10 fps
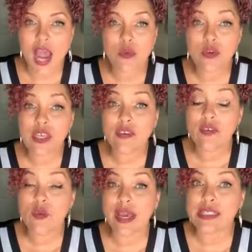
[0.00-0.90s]
I will
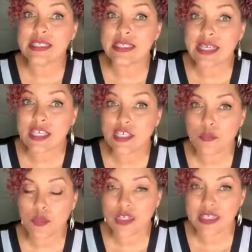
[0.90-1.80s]
give you a
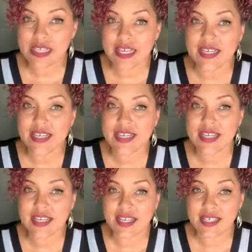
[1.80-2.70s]
6%
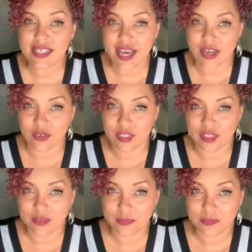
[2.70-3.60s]

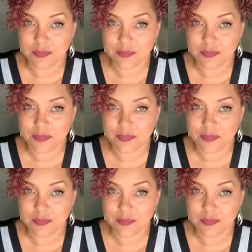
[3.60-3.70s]
discount.